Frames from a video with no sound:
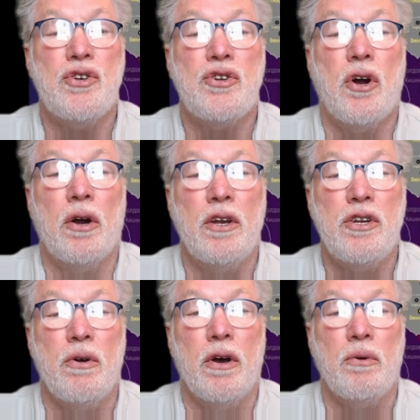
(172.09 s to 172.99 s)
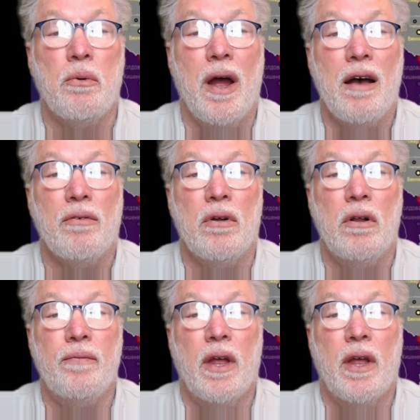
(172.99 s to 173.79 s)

starting to unravel.